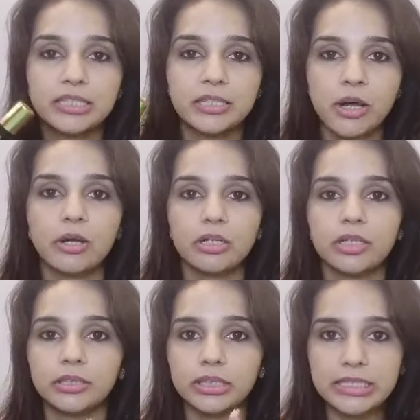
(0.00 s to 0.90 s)
it's
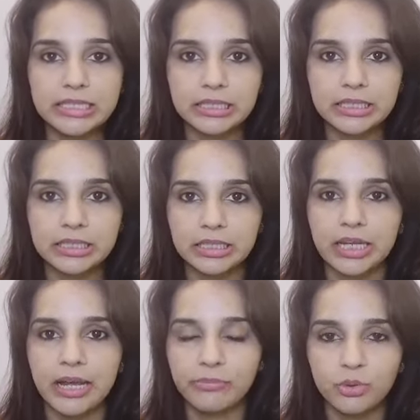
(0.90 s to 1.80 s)
not a concealer
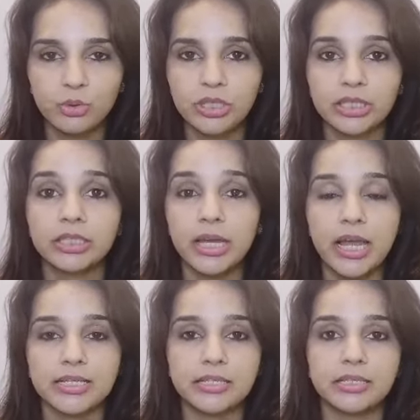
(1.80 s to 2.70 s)
stick. I'm using it
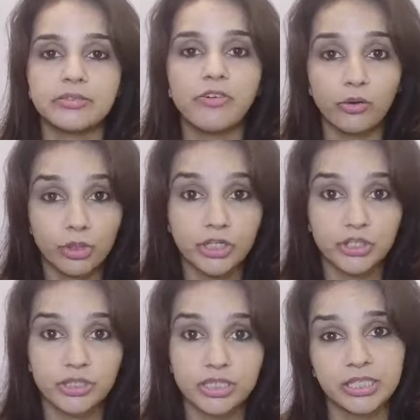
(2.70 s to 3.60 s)
as a
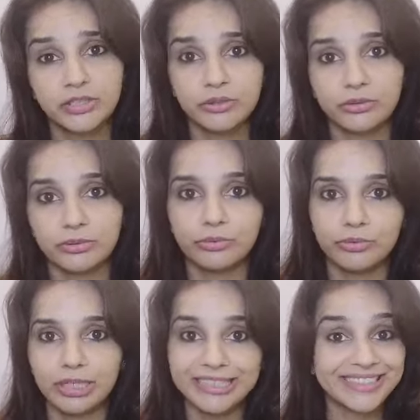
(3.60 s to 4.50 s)
foundation stick. So
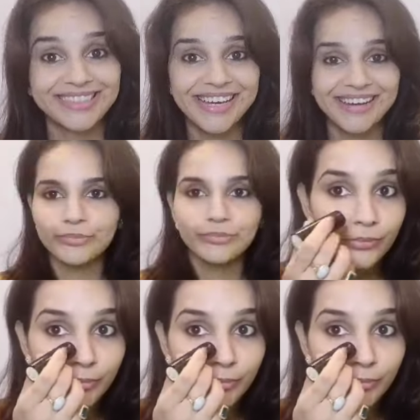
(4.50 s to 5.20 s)
let's start.